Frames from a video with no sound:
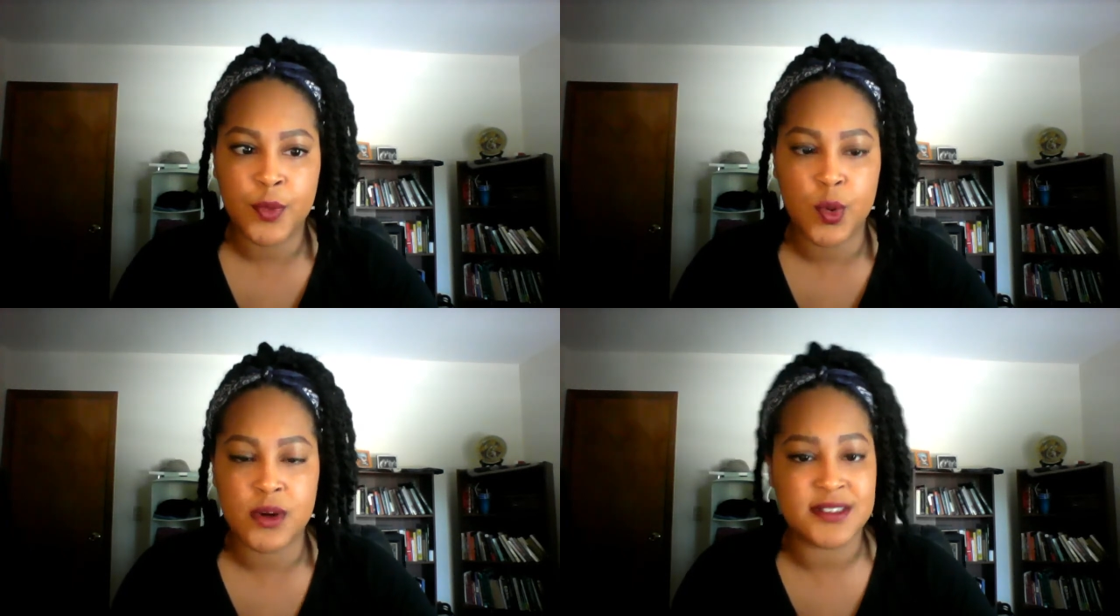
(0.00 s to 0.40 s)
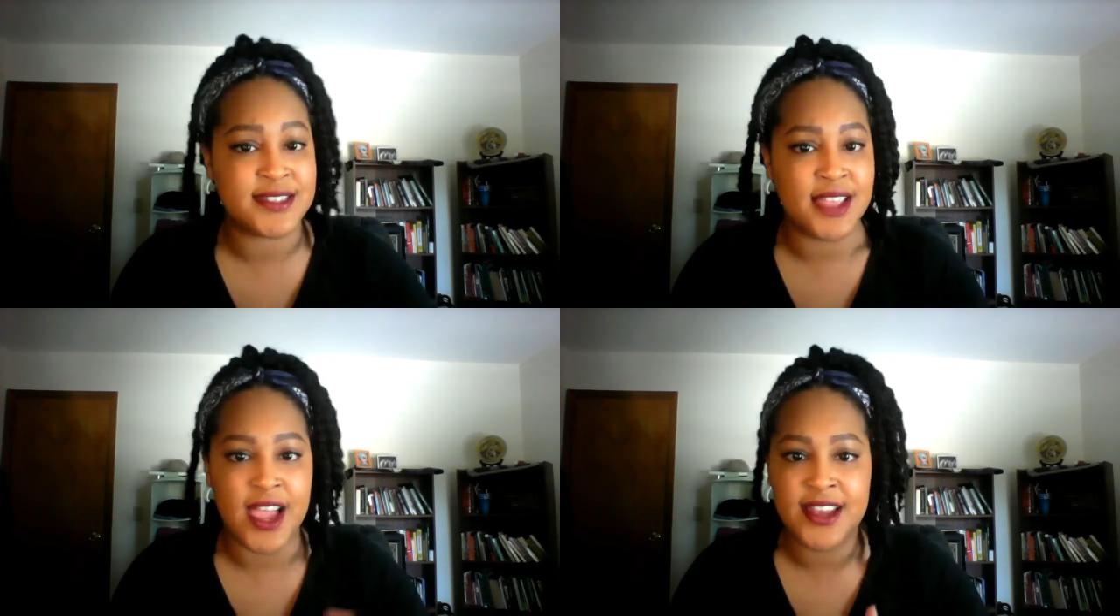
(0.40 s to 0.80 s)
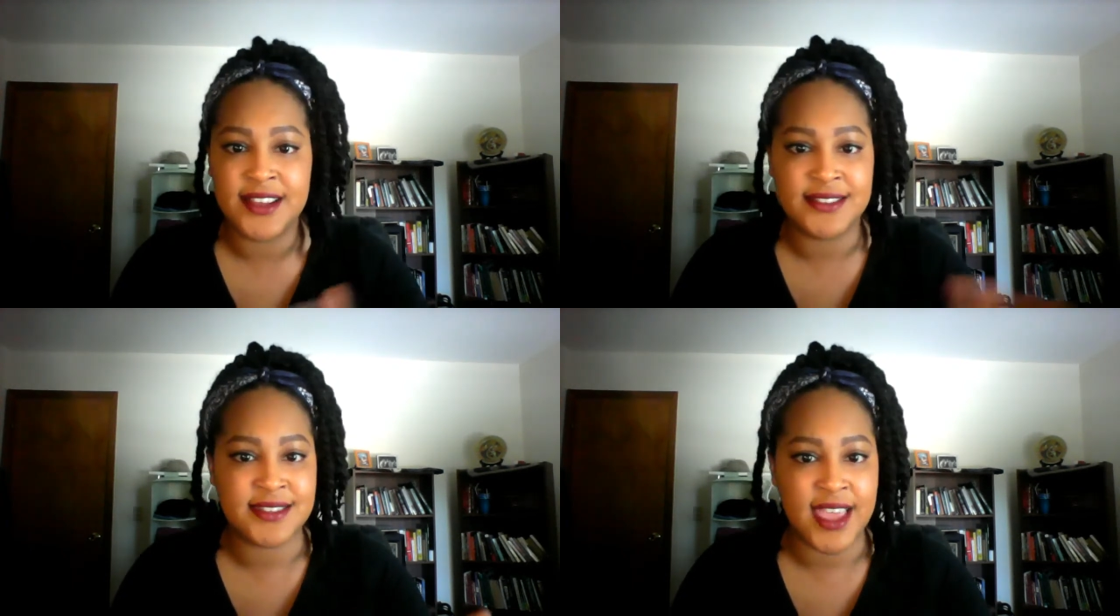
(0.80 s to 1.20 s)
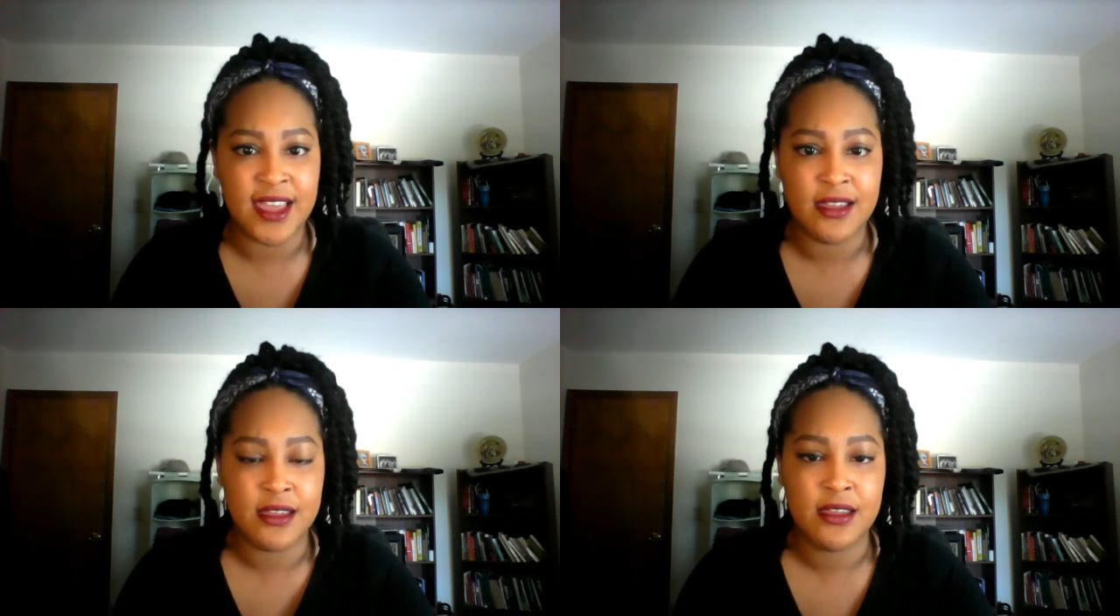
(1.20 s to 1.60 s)
or a sliding
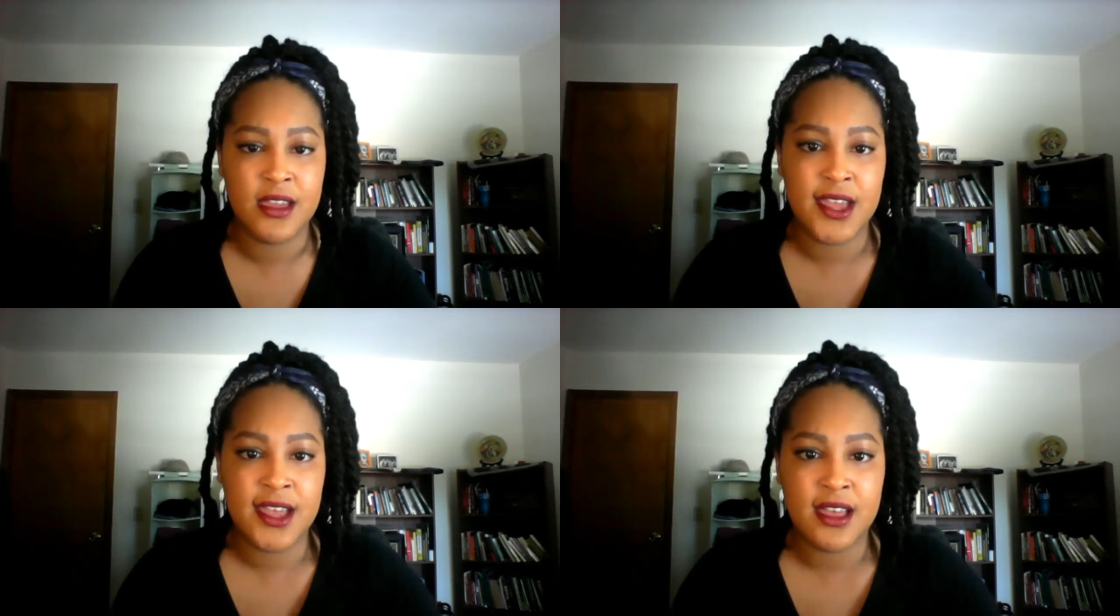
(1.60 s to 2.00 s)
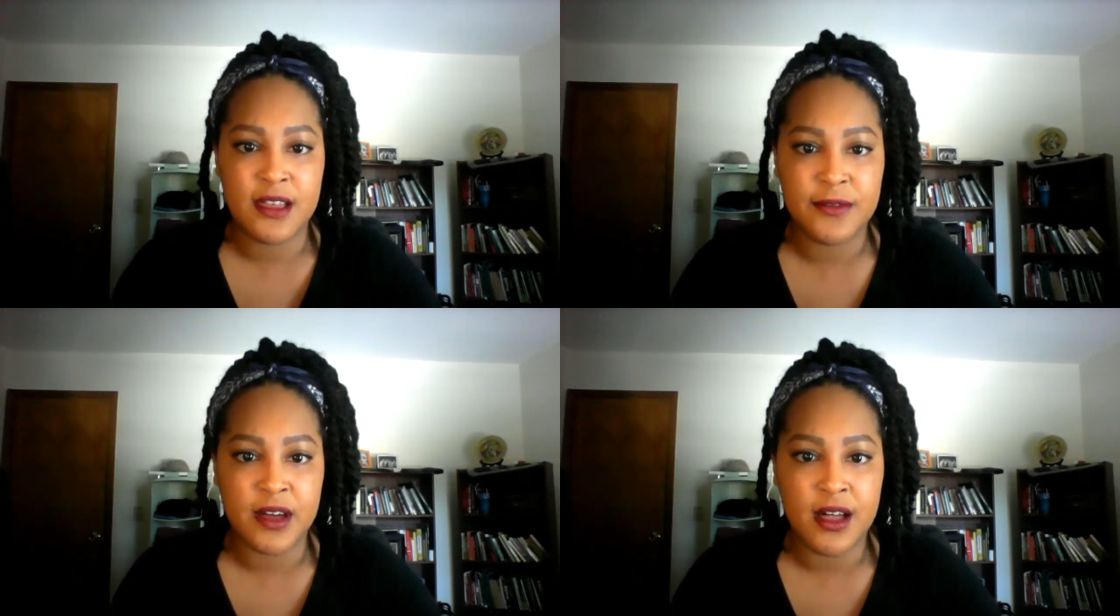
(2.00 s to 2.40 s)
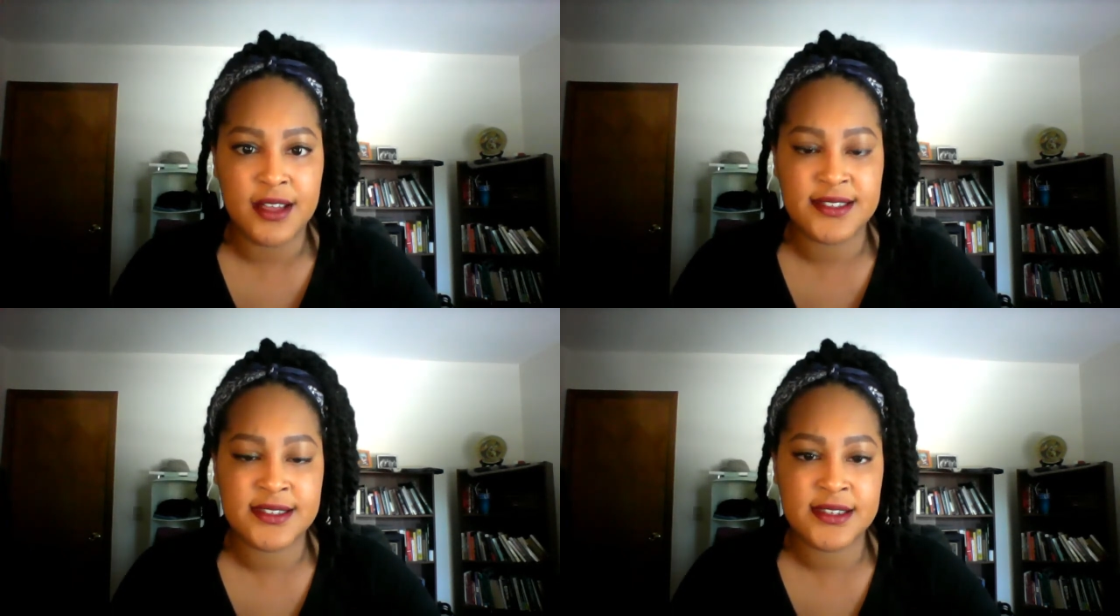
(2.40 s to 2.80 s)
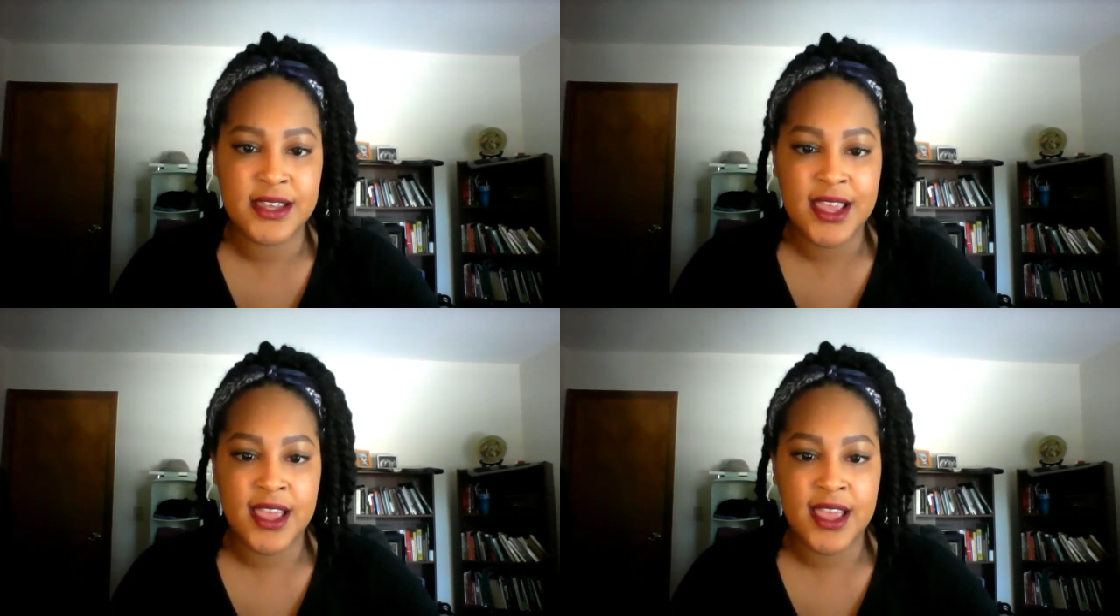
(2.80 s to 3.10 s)
scale of cost.